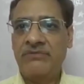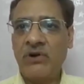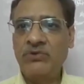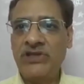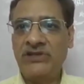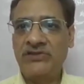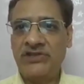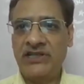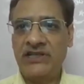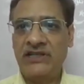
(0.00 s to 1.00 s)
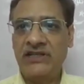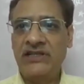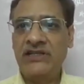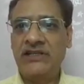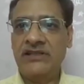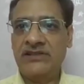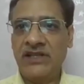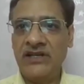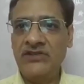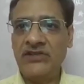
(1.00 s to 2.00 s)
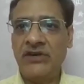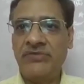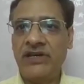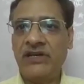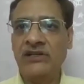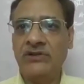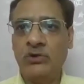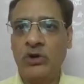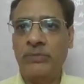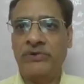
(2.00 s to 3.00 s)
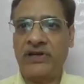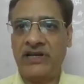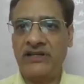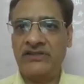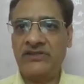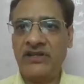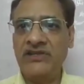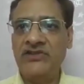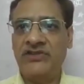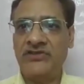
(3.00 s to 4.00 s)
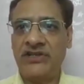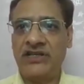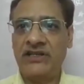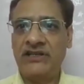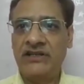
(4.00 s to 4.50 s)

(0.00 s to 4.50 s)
fountain tree, in syringe African tulip tree, syringe tree